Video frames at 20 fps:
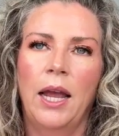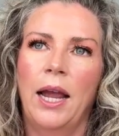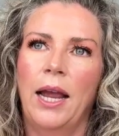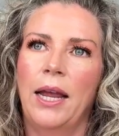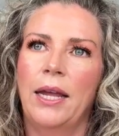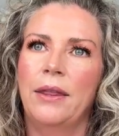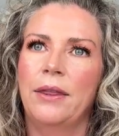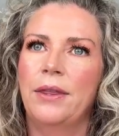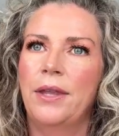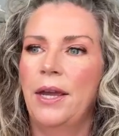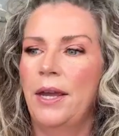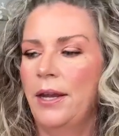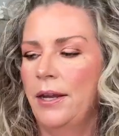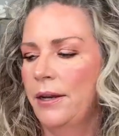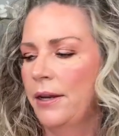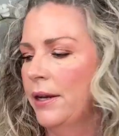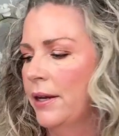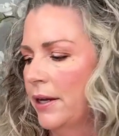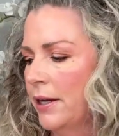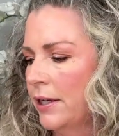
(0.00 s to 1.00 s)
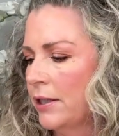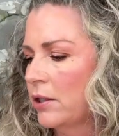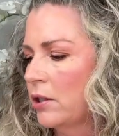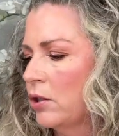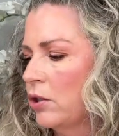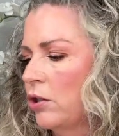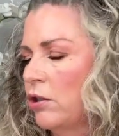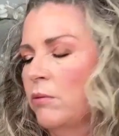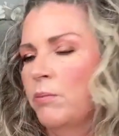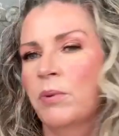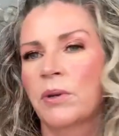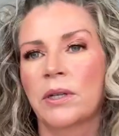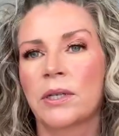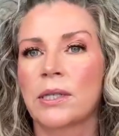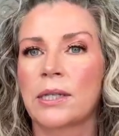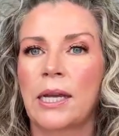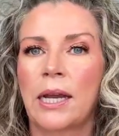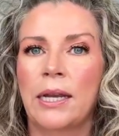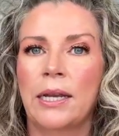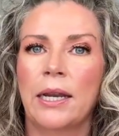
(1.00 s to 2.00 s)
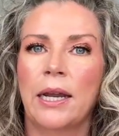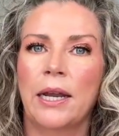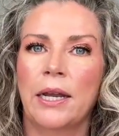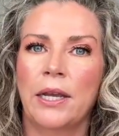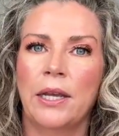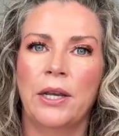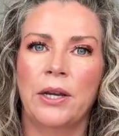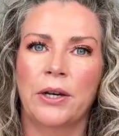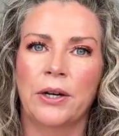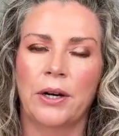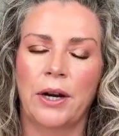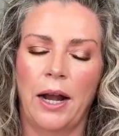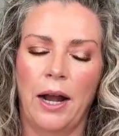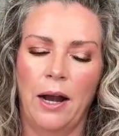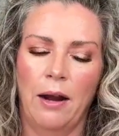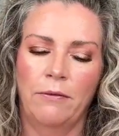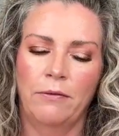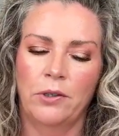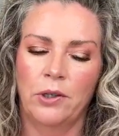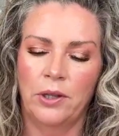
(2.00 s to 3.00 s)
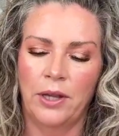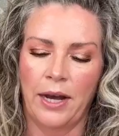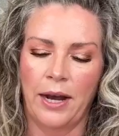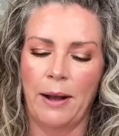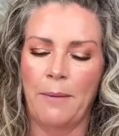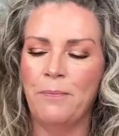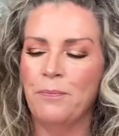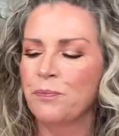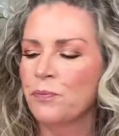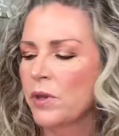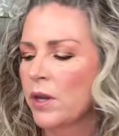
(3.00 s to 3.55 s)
and then it's 2% a year after that.